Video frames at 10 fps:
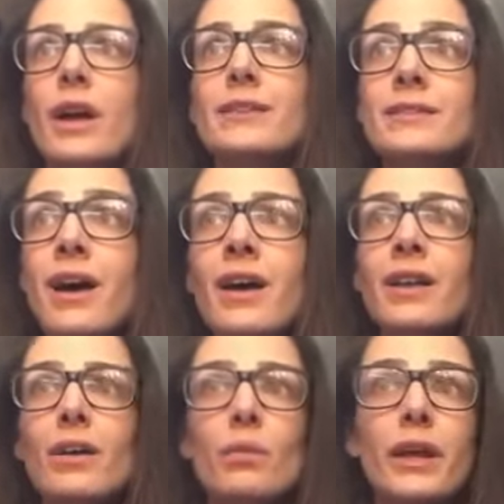it's
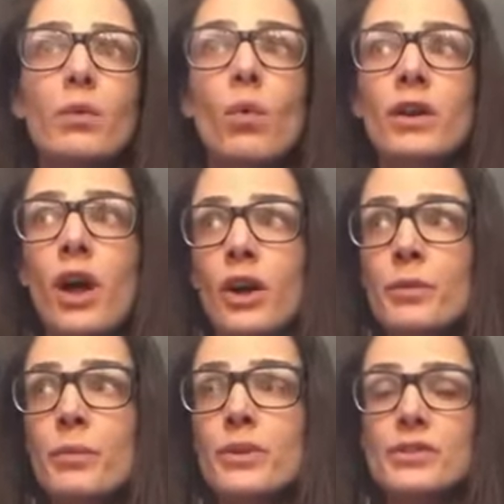not like
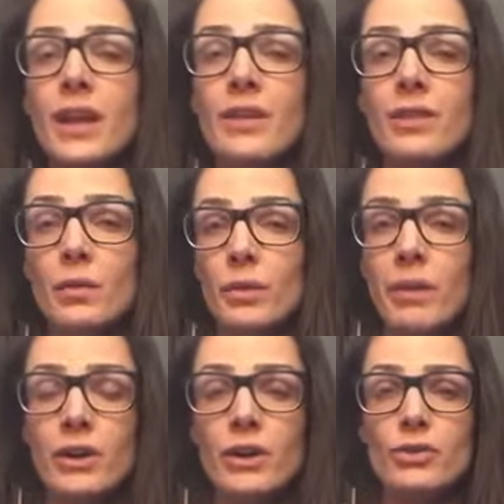100% that when
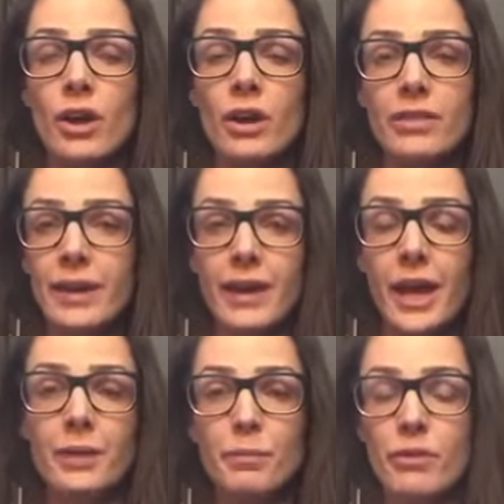men are drunk they
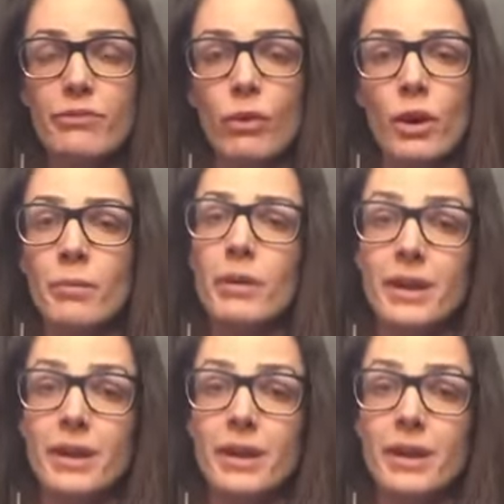can't perform,